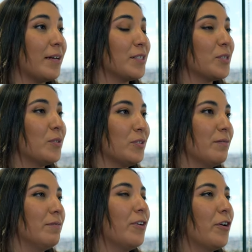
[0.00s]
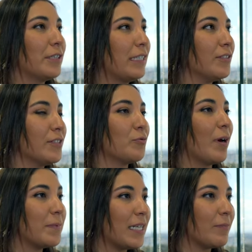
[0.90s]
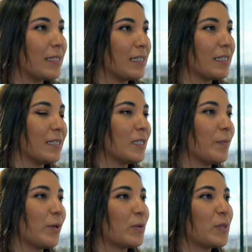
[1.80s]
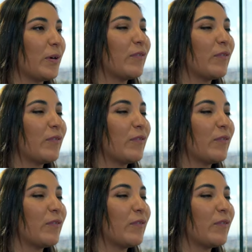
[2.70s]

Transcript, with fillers: and is not only disrupting businesses but also